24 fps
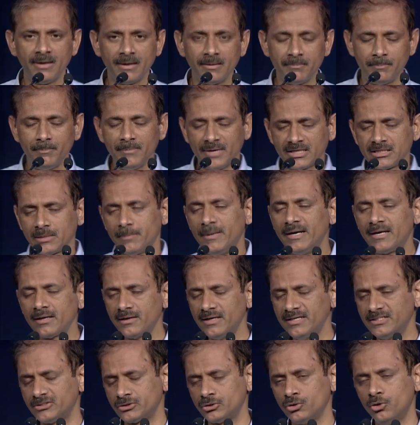
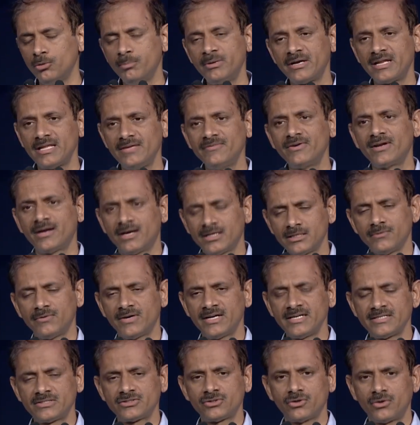mathematically so, but even
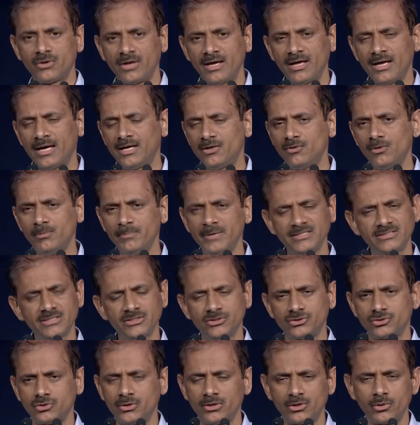otherwise on an annual
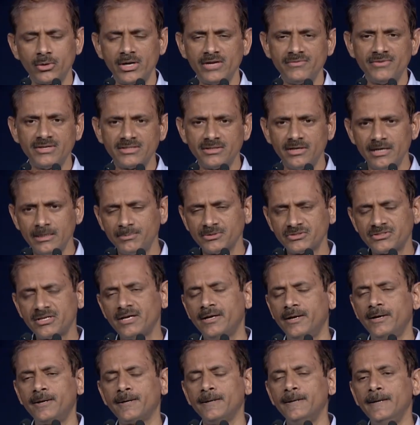basis, 25-30%.